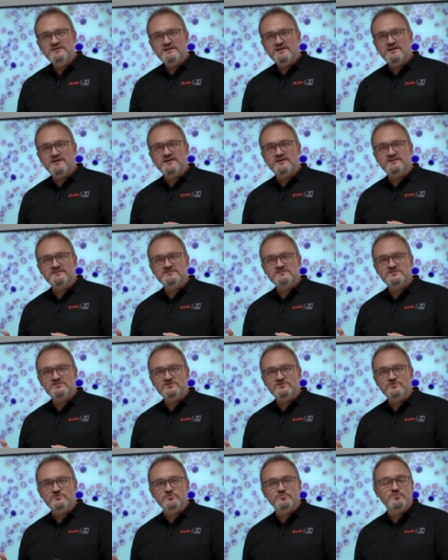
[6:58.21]
and
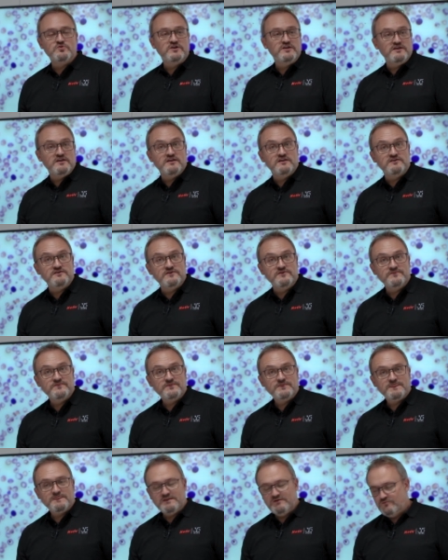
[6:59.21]
you bring in
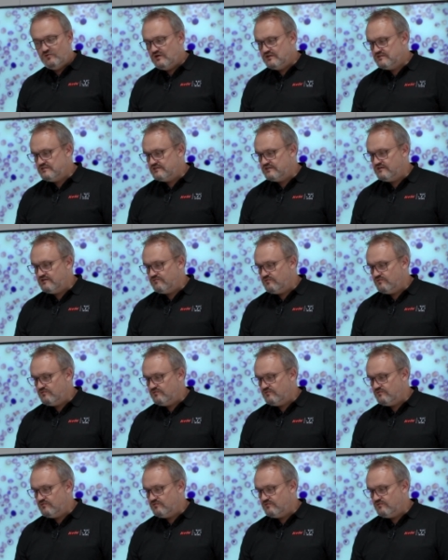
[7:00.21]
what uh,